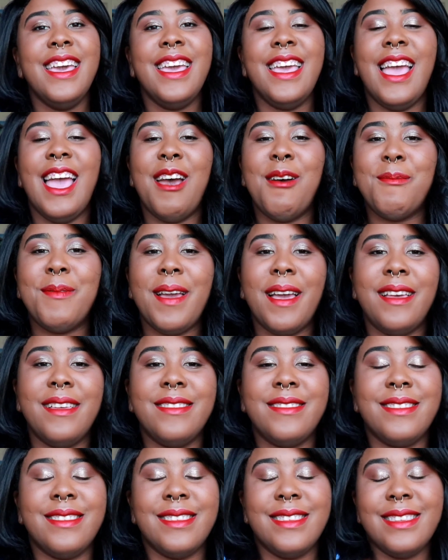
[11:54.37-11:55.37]
And I hope you
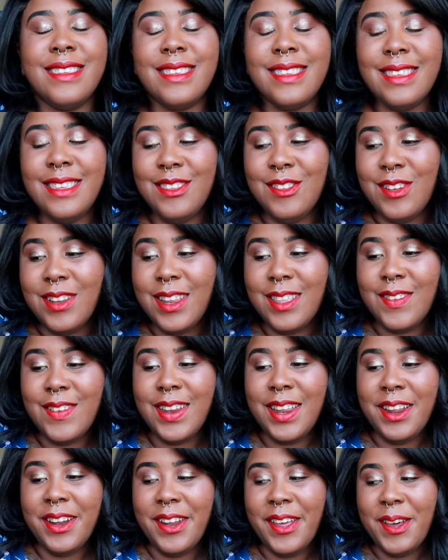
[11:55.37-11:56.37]
guys enjoyed this
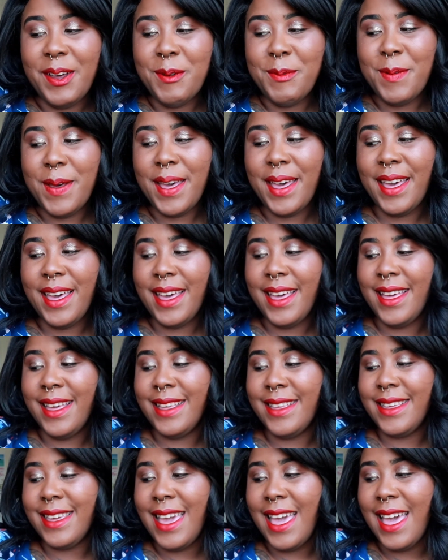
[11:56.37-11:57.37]
video though. But
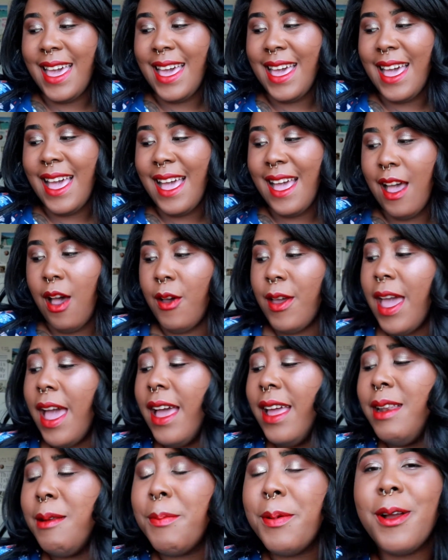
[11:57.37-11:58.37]
yeah. Oh
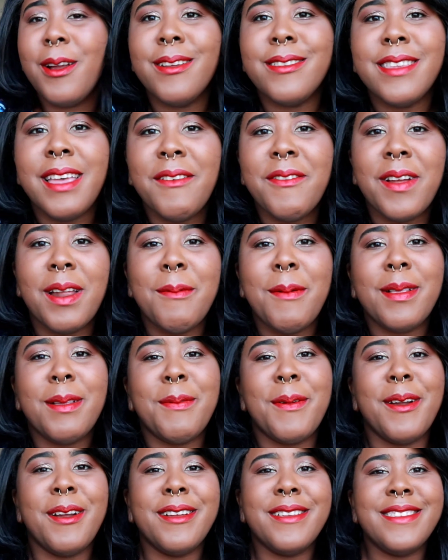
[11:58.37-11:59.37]
yeah, and the purse. I forgot about
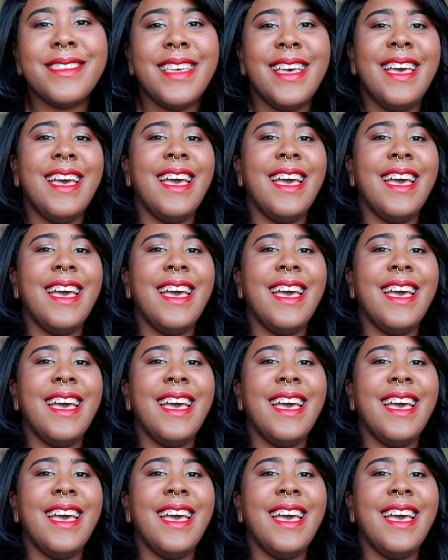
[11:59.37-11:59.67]
the purse.